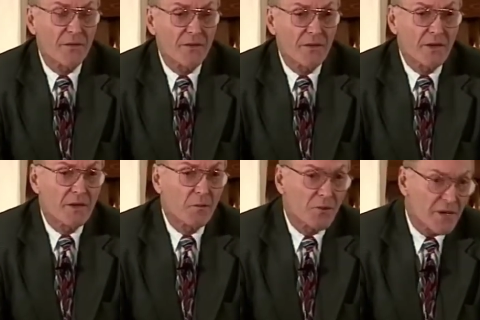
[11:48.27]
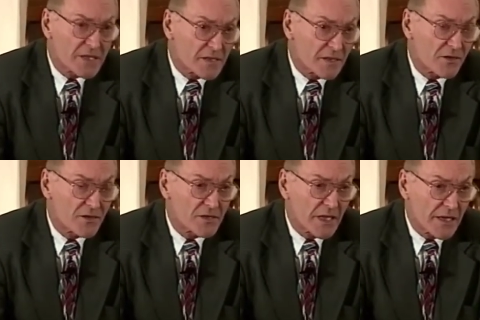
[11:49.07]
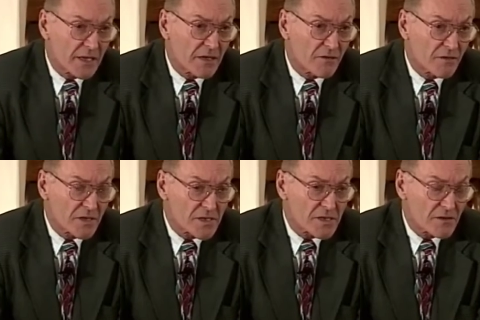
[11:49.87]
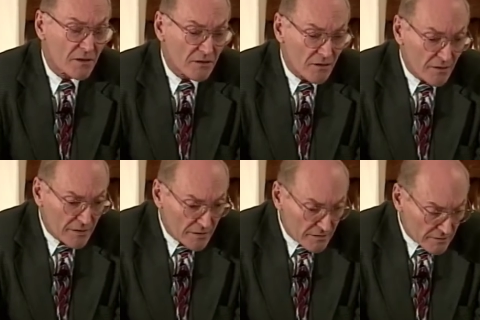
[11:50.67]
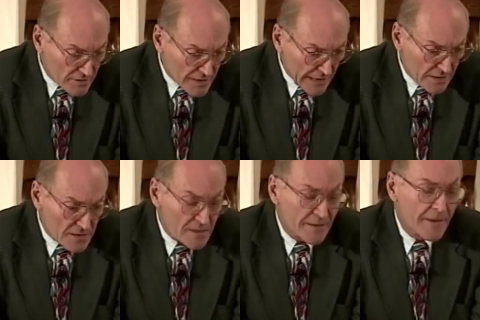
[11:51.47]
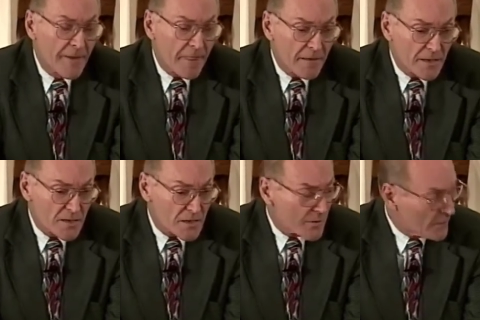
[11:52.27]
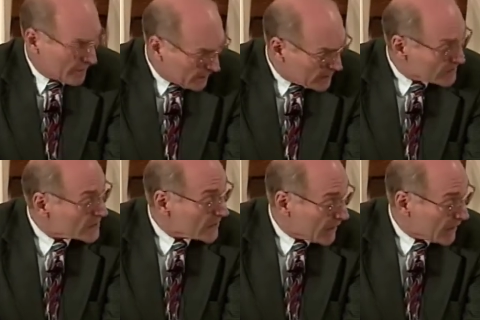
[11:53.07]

the present understanding of this uh, sickness is that it is,